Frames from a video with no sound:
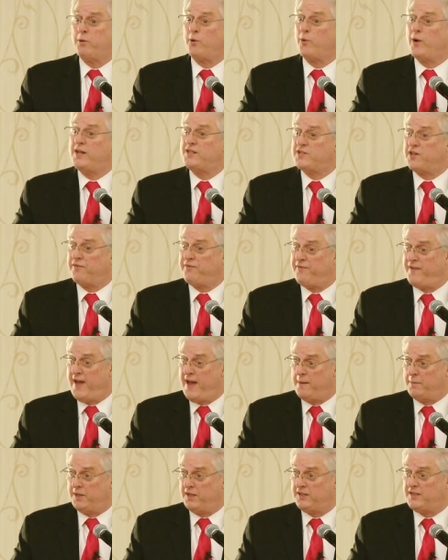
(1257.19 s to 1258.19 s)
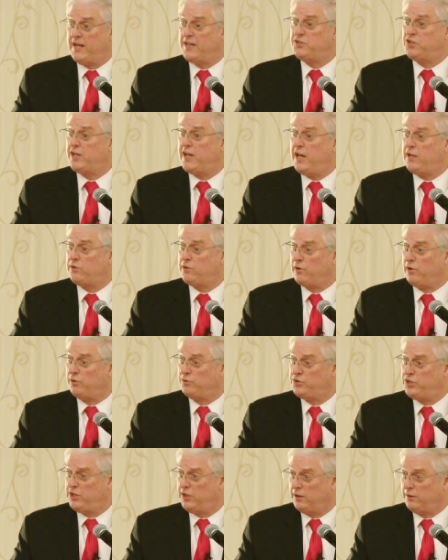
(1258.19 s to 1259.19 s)
to raise their family, to educate their own
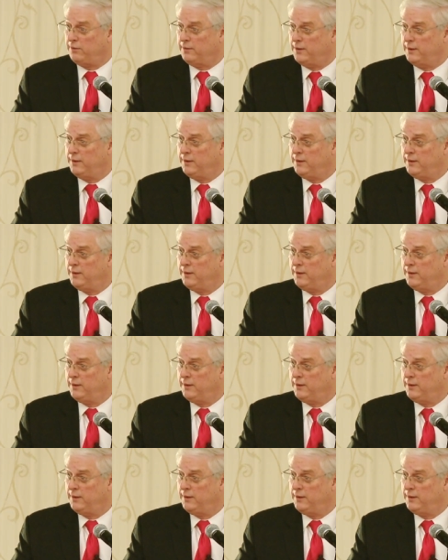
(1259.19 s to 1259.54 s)
children.